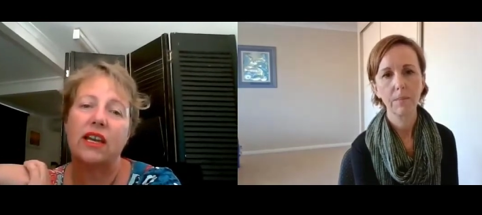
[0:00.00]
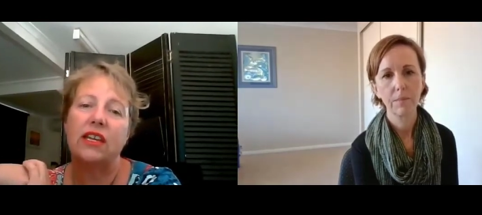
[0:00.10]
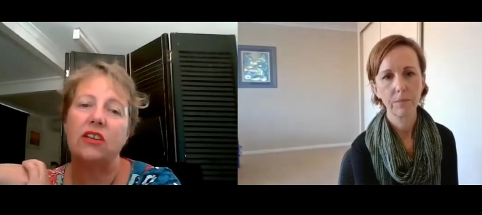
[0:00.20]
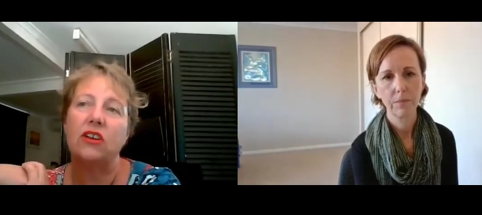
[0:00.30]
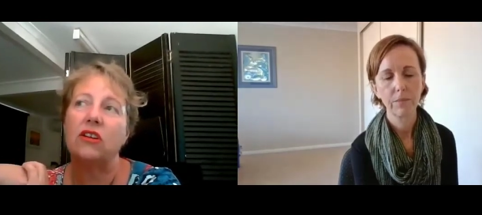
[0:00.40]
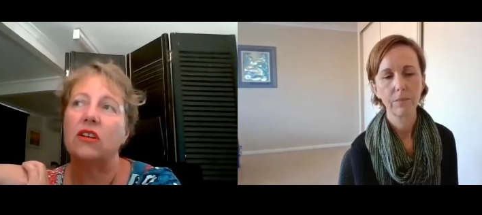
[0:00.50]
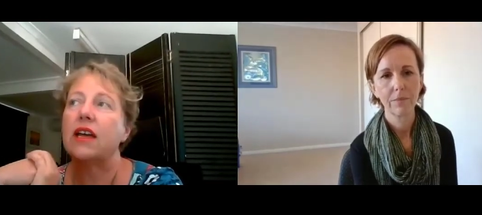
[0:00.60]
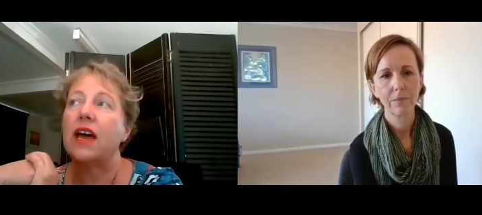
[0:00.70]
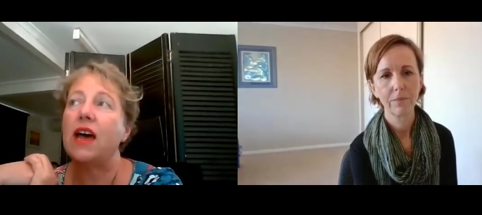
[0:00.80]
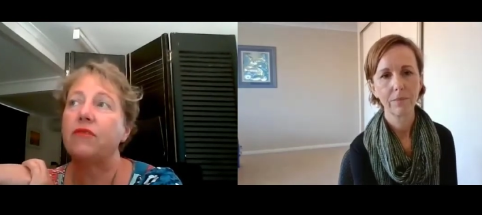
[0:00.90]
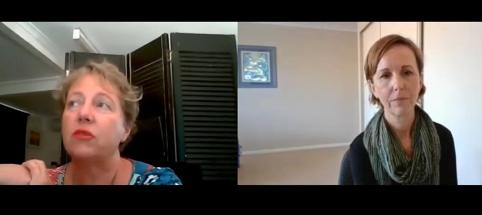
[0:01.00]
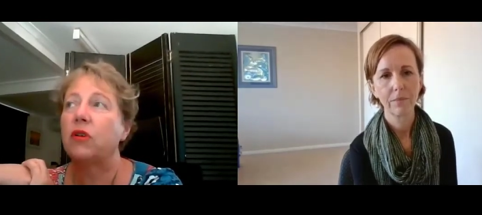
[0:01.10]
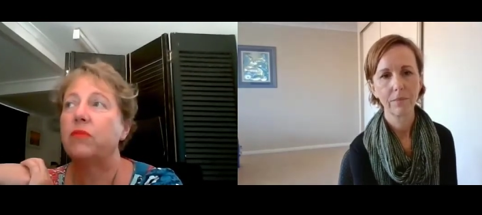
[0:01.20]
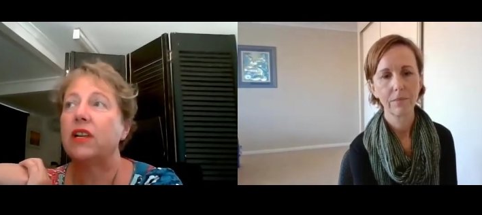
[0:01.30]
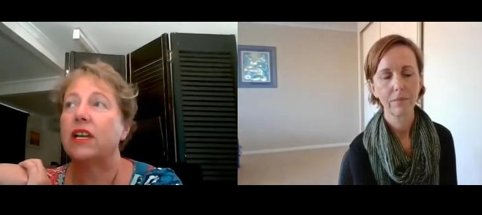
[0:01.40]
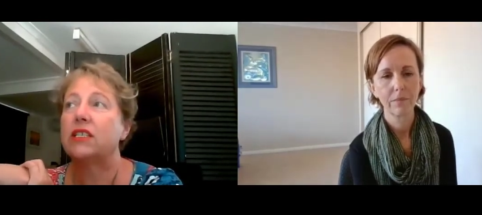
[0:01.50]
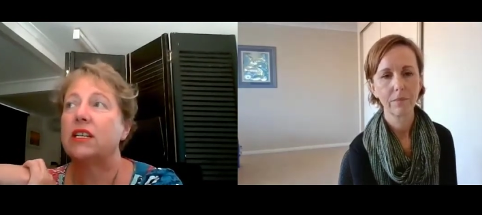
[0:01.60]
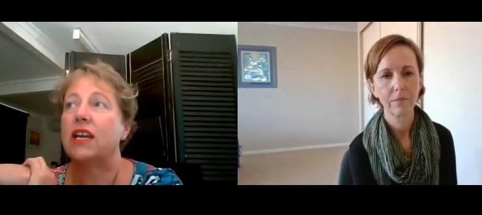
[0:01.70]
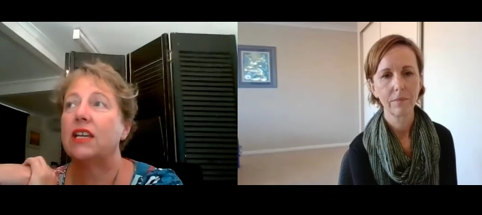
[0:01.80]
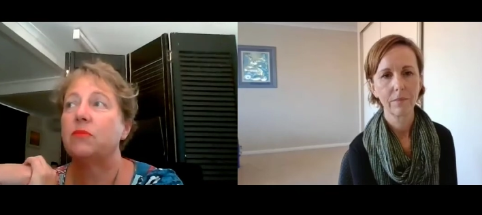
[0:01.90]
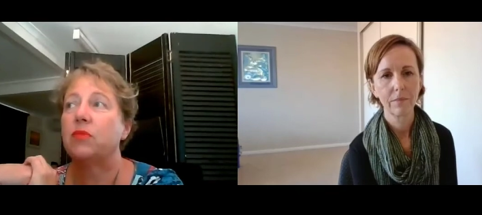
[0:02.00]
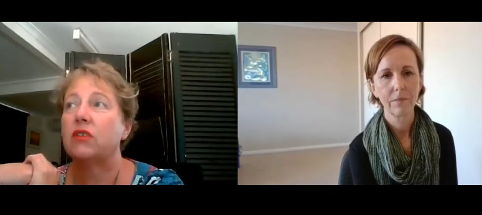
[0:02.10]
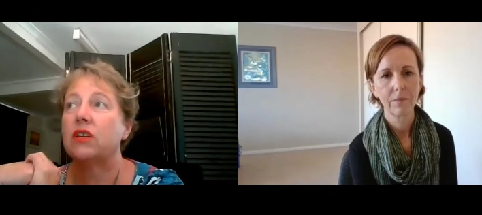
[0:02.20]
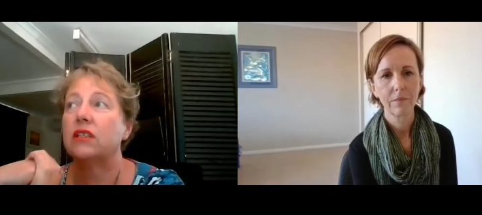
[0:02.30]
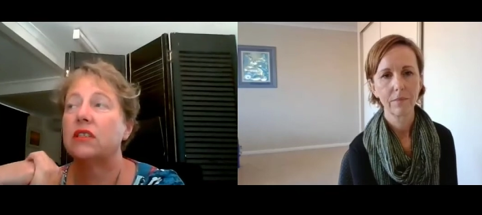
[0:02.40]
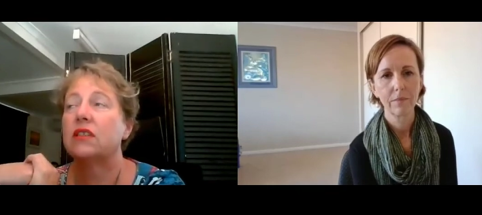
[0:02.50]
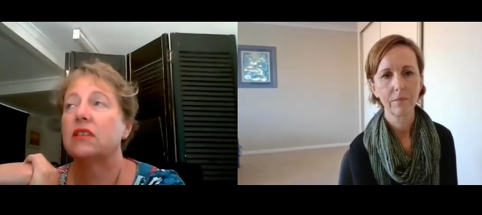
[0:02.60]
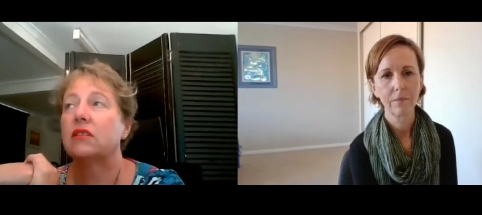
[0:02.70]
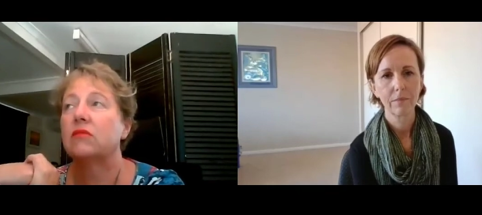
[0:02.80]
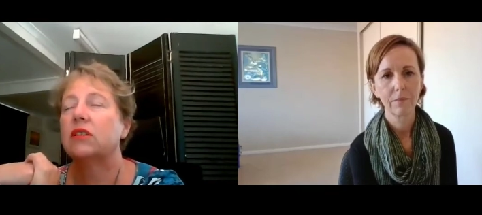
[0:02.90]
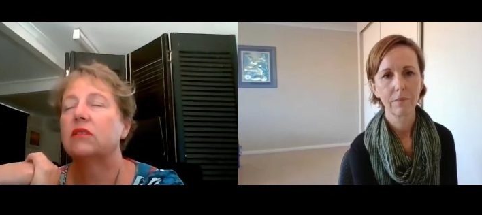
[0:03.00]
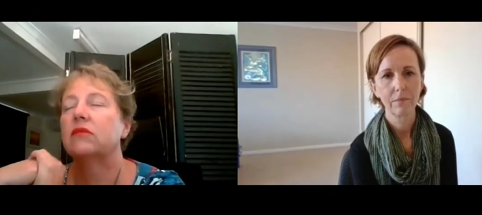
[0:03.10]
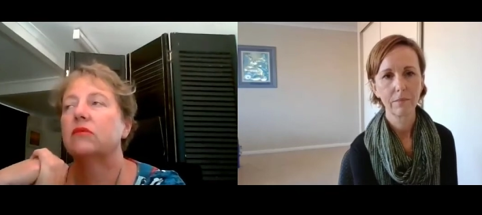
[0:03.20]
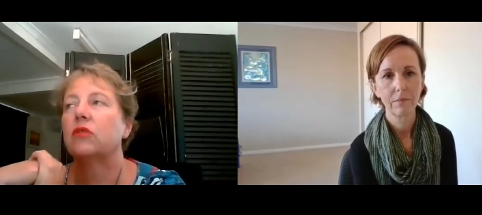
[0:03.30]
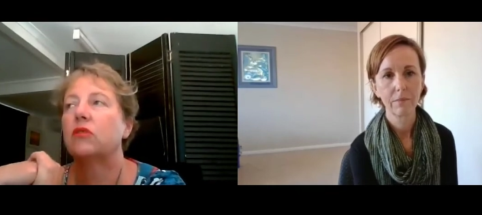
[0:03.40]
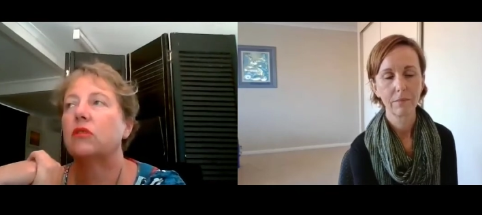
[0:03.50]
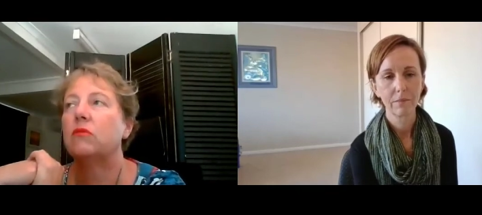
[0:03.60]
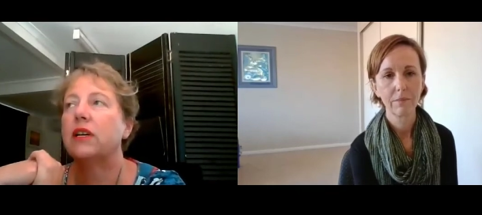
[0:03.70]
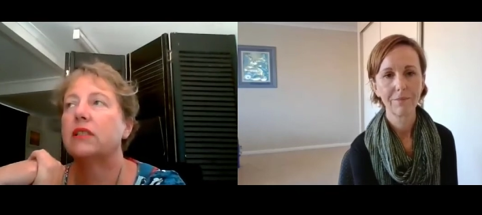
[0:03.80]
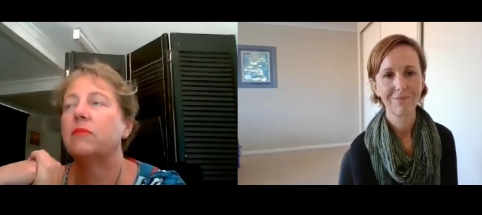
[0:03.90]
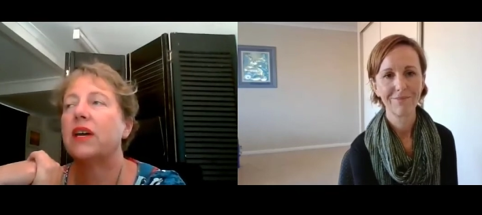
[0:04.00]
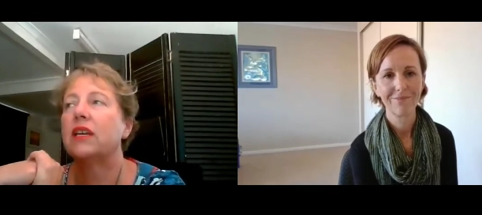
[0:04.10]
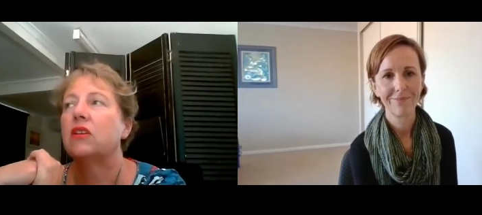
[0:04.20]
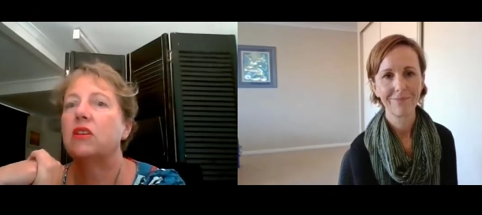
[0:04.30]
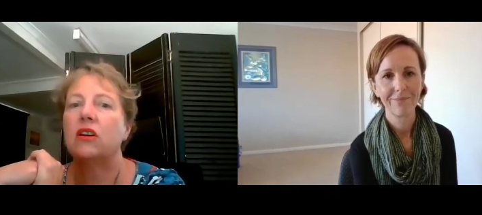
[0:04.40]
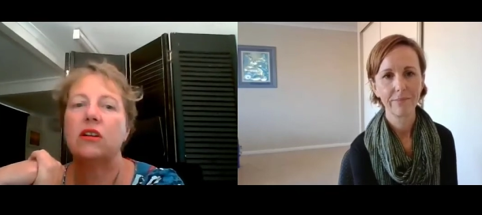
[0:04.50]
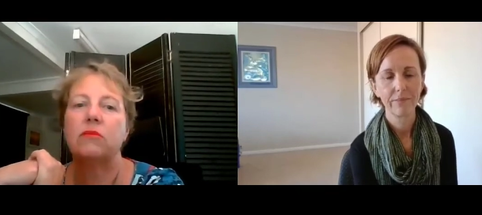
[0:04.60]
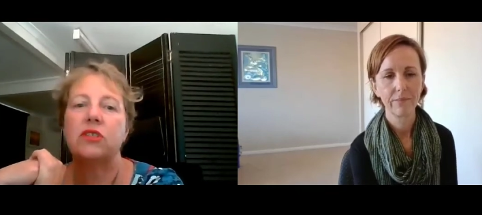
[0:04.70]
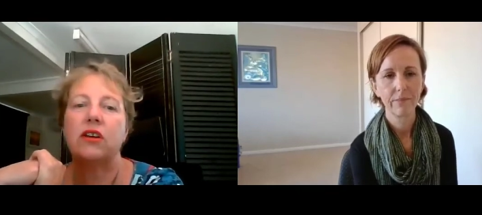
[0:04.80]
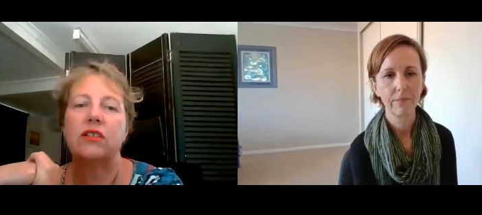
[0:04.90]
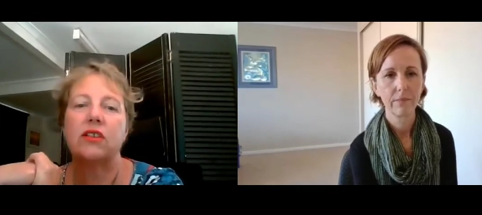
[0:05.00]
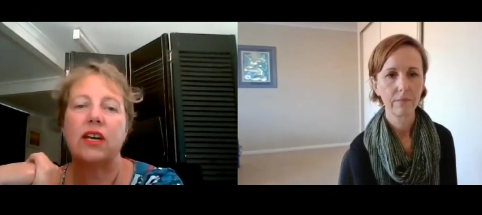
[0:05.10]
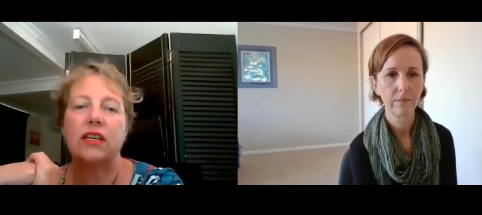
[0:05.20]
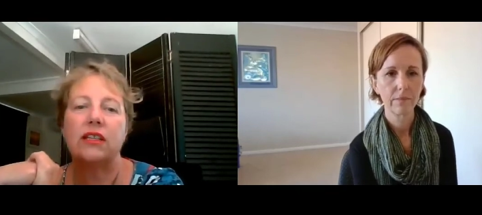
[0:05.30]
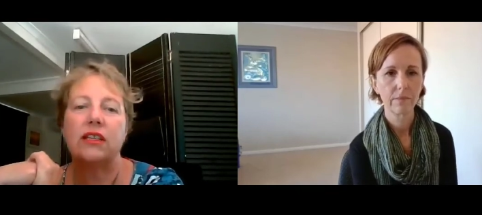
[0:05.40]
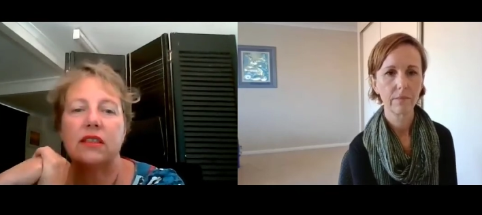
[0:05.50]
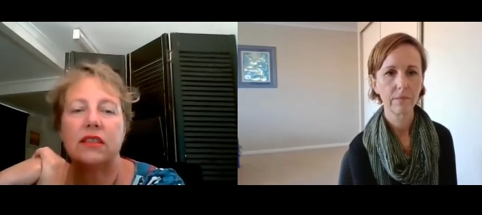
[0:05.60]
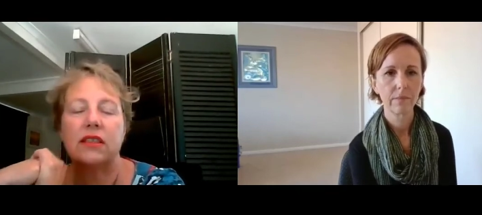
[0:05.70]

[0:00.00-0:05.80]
Speaker 1: and you know half the population has periods well not all at once but you know and i'm so excited that